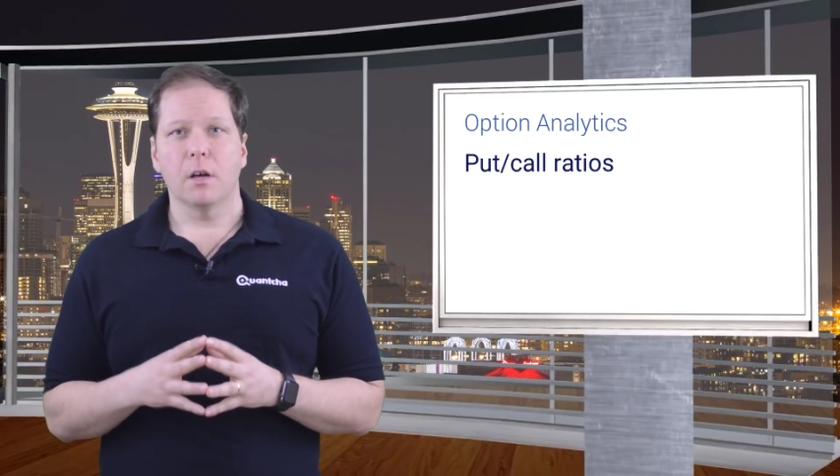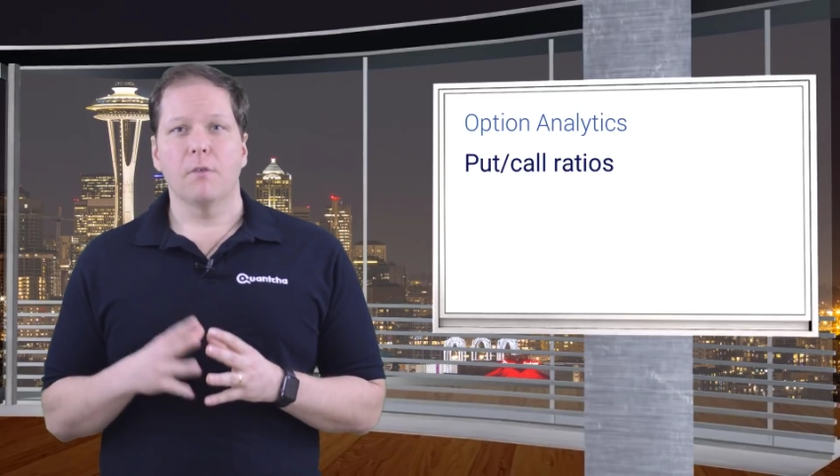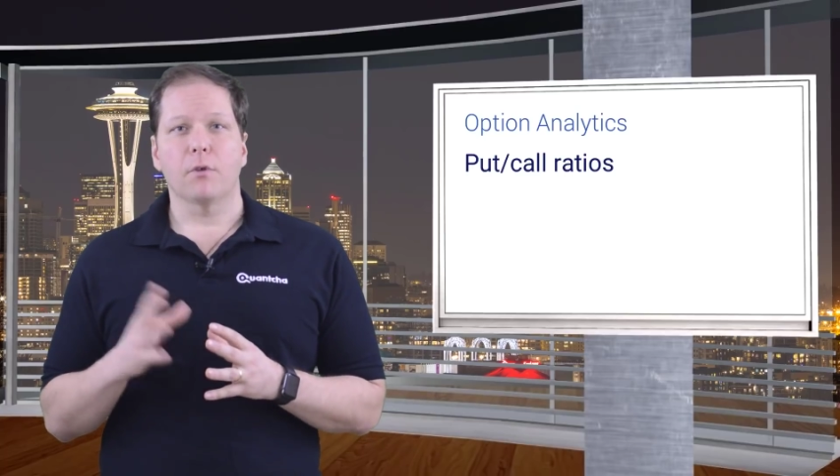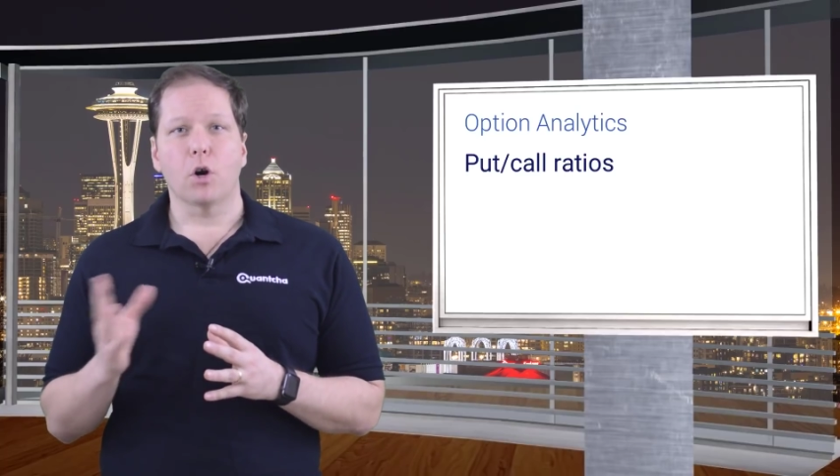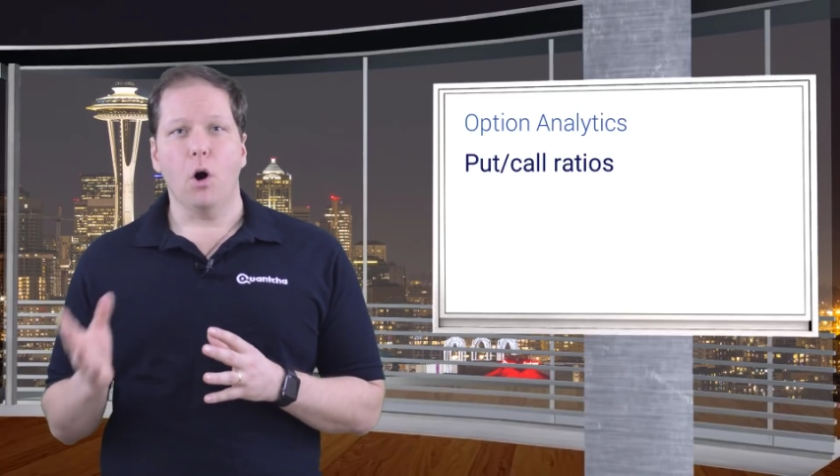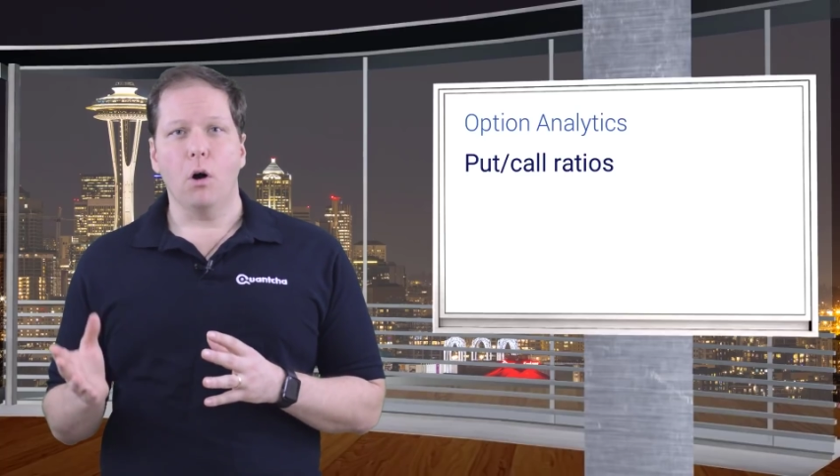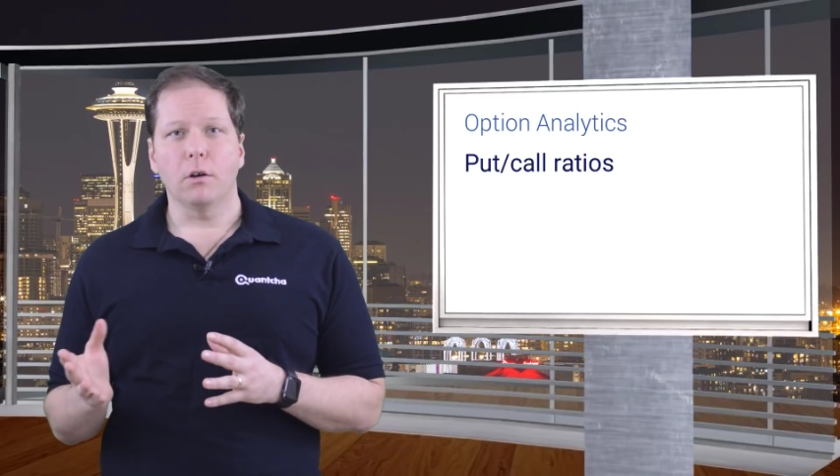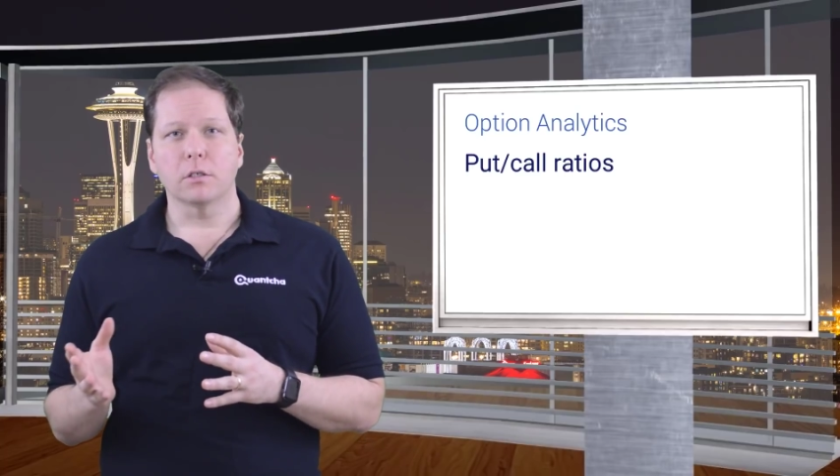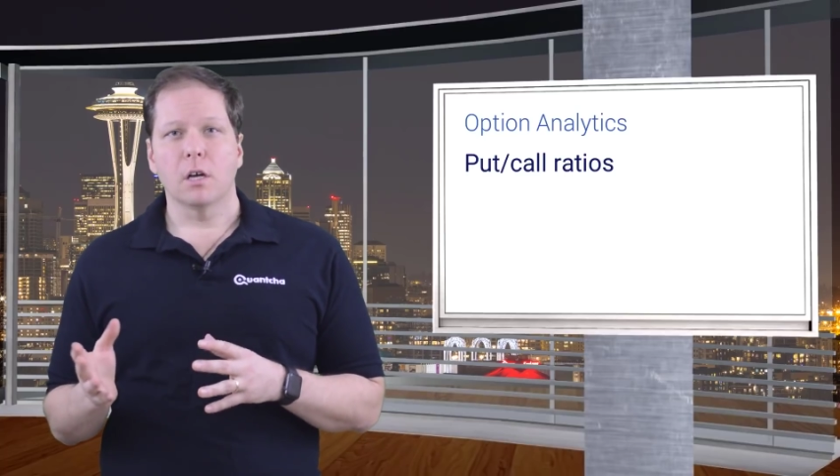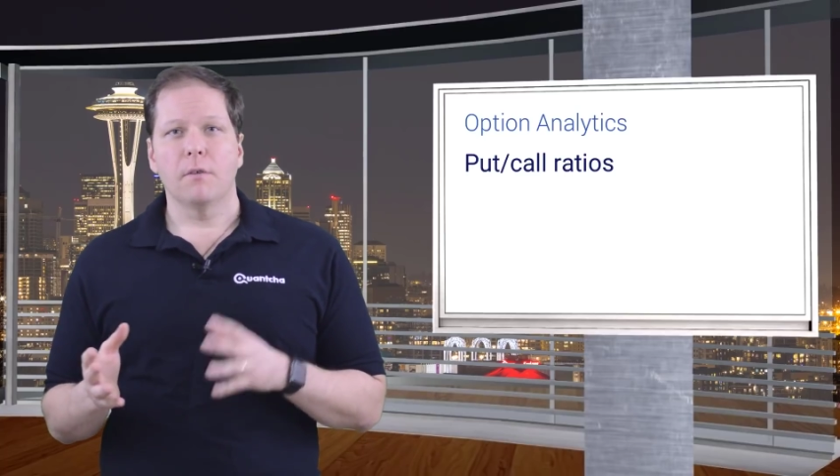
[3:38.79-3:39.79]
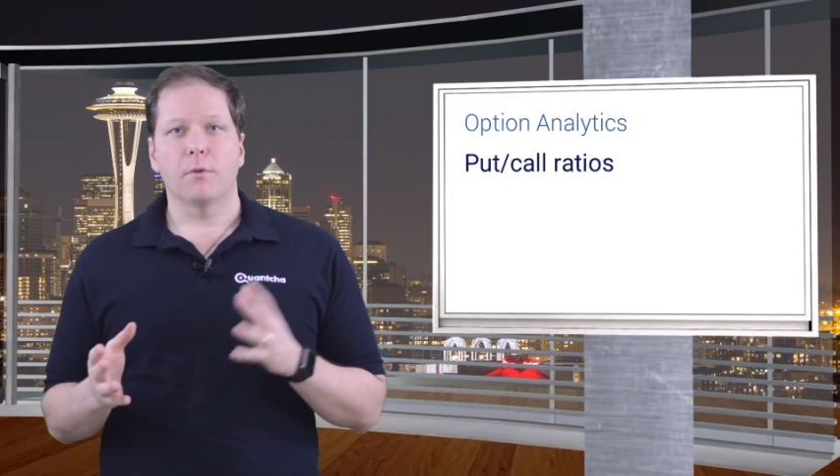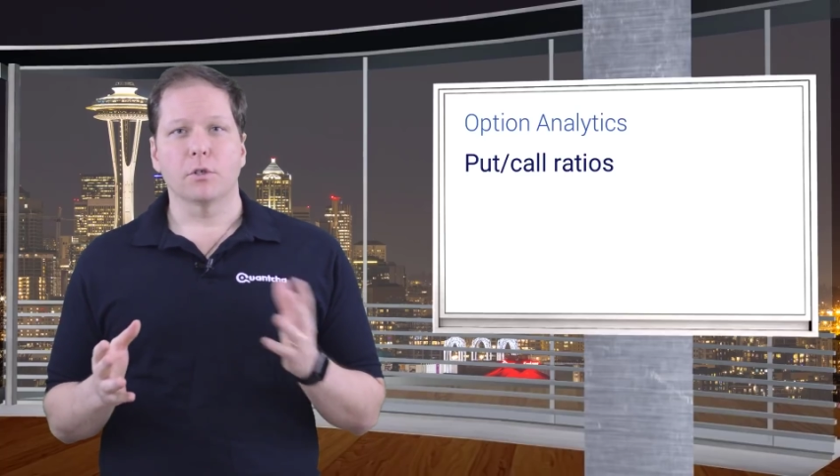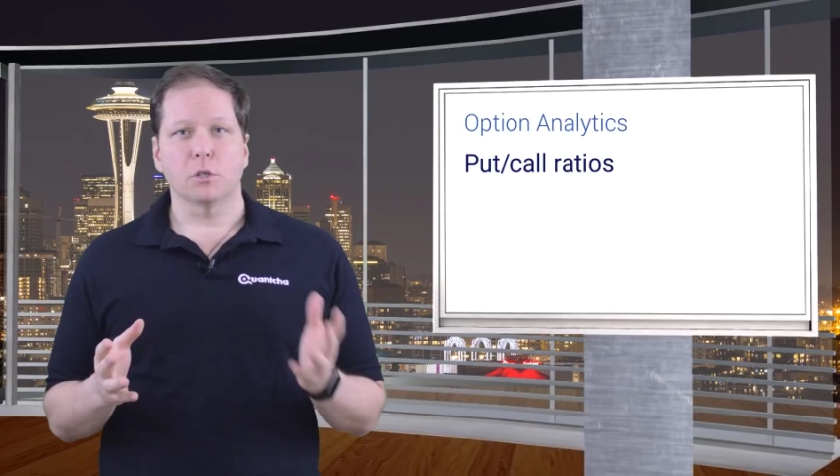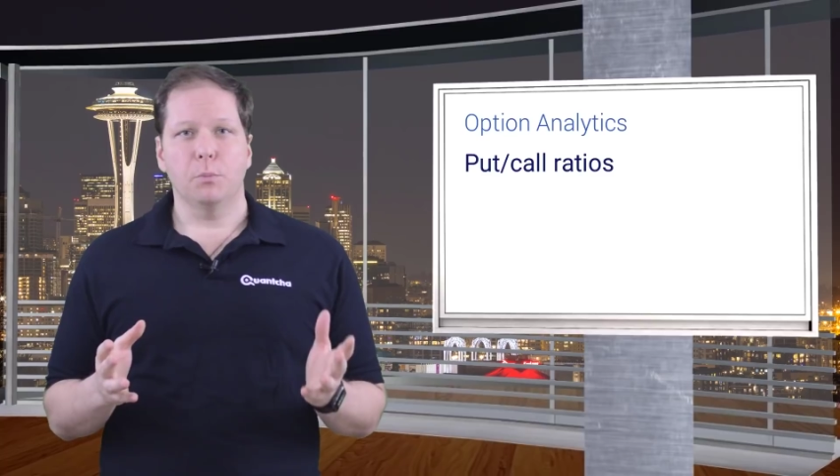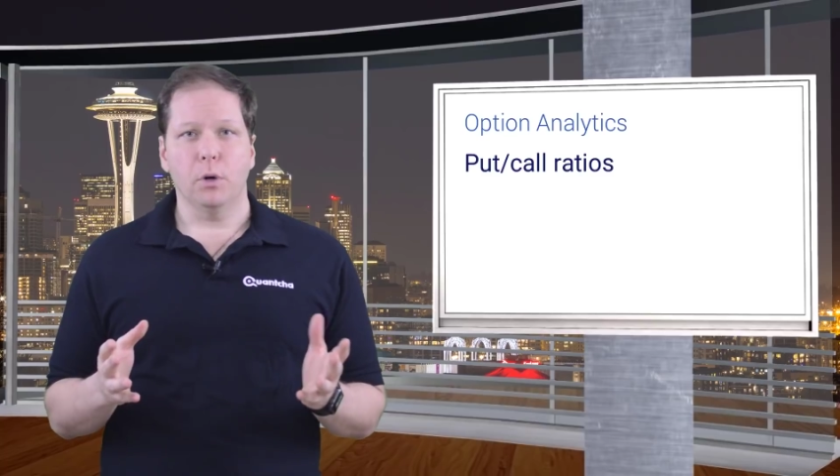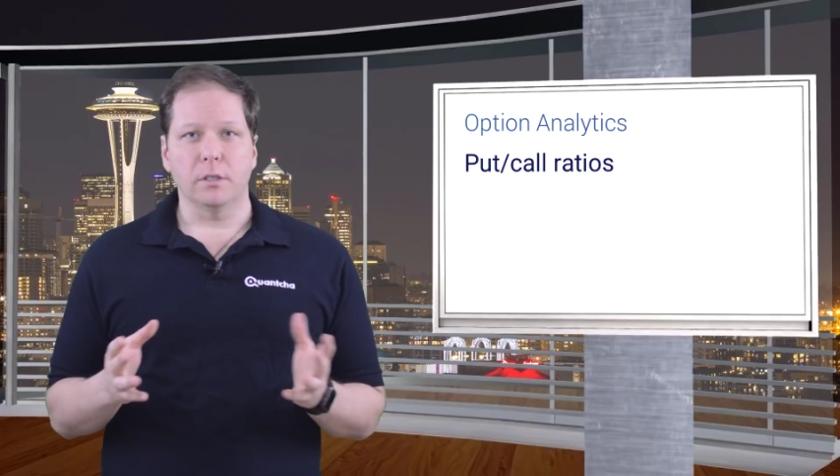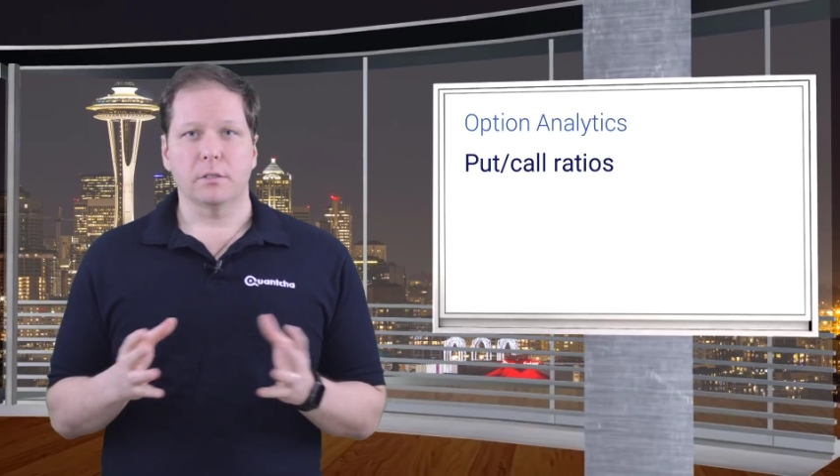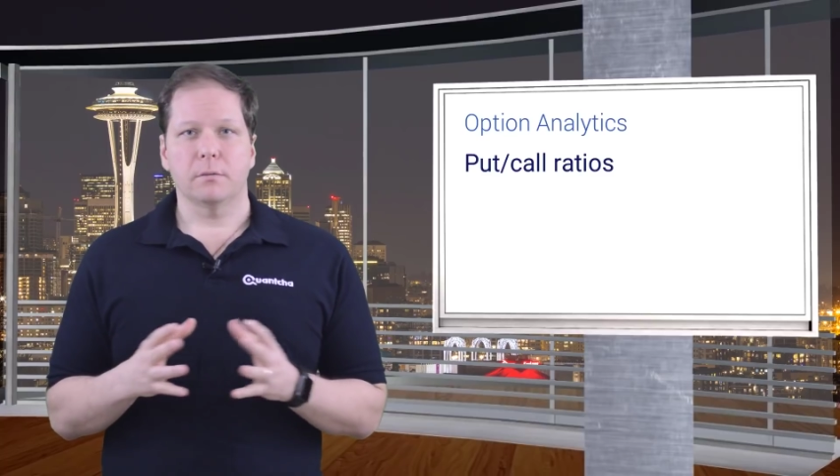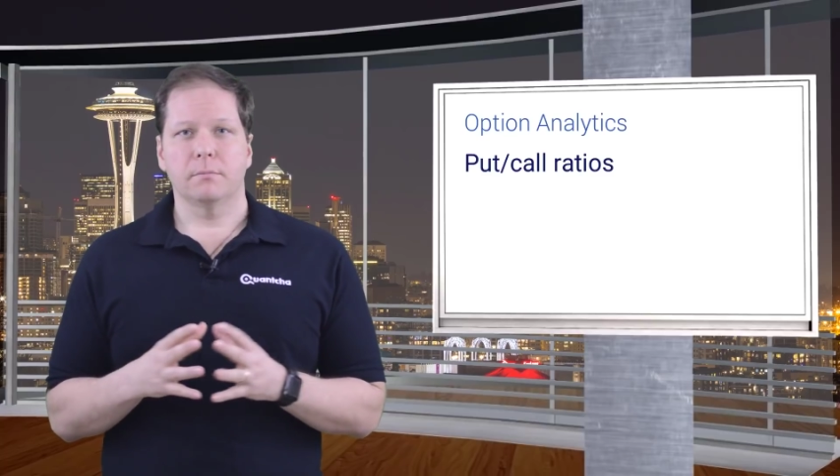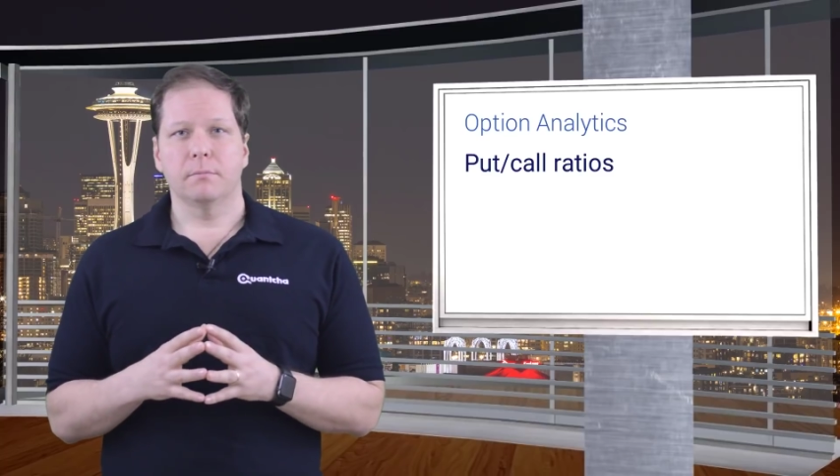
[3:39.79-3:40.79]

for calls versus puts.